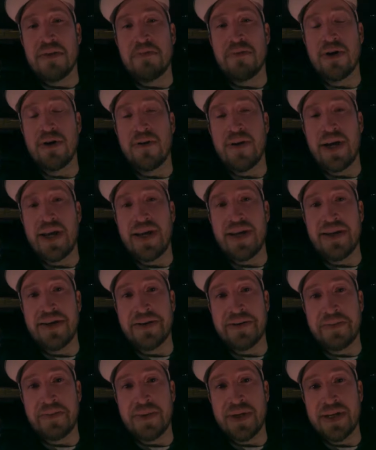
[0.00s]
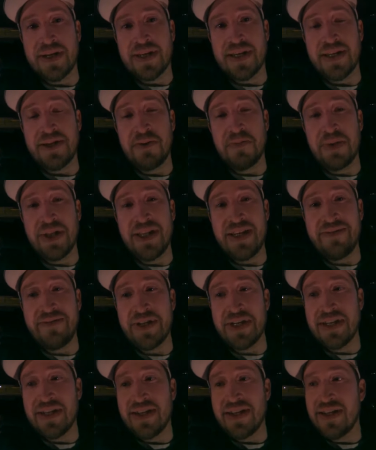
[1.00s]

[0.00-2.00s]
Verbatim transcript: Brougham. Can you believe it?